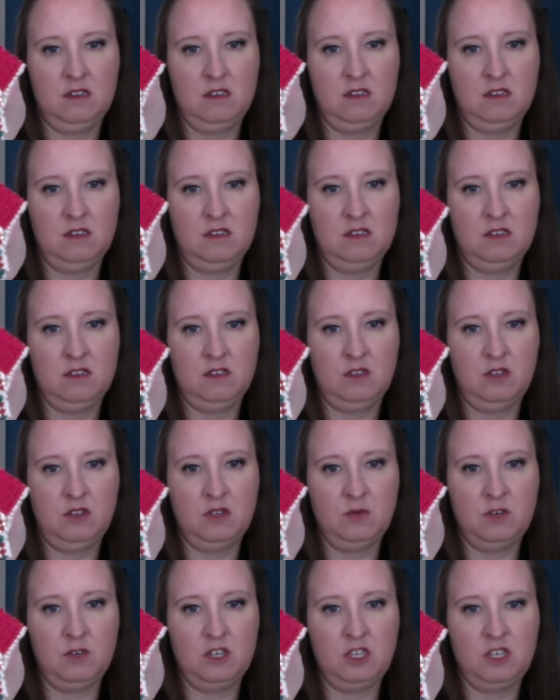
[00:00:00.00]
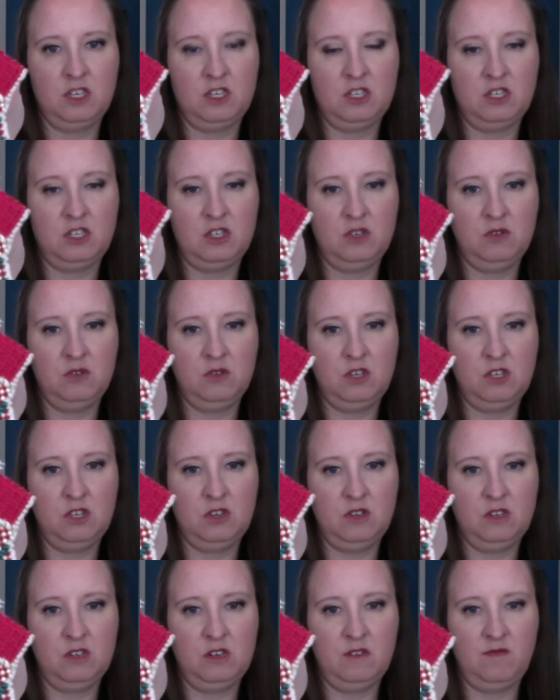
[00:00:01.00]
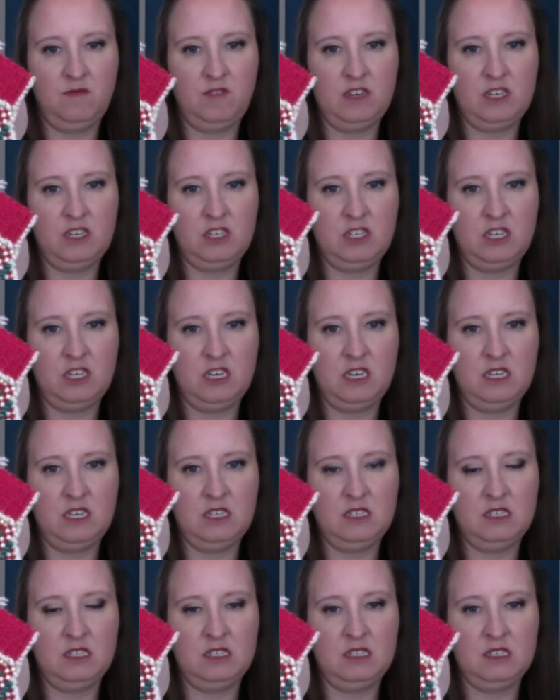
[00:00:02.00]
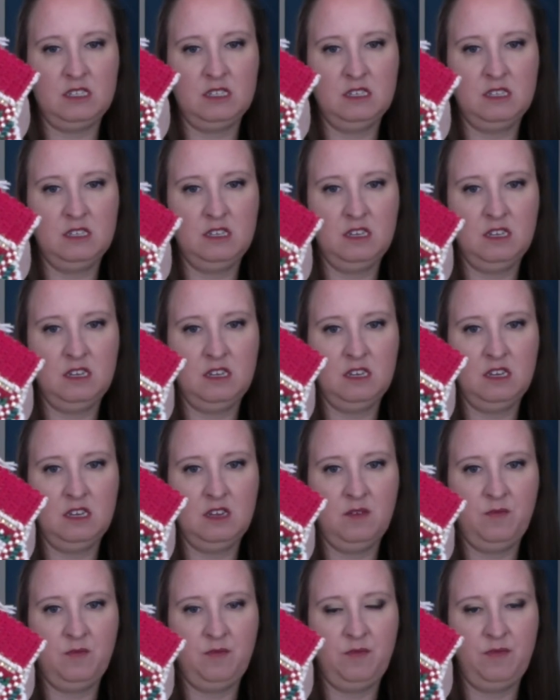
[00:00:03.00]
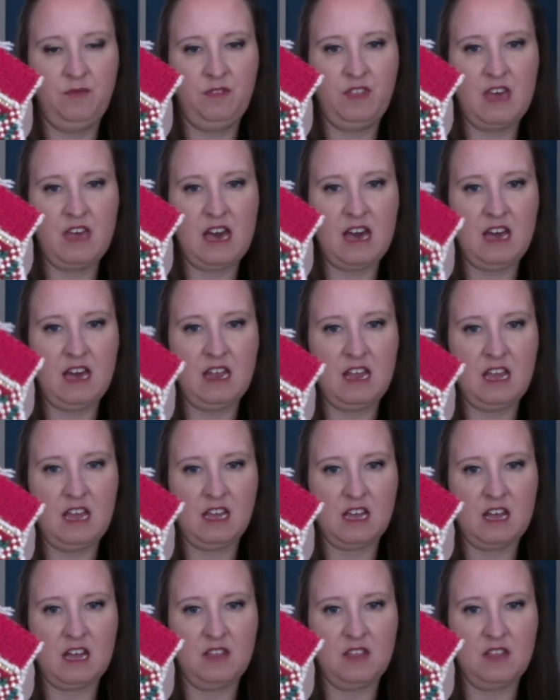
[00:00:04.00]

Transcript: So those were two cute little finishes that I got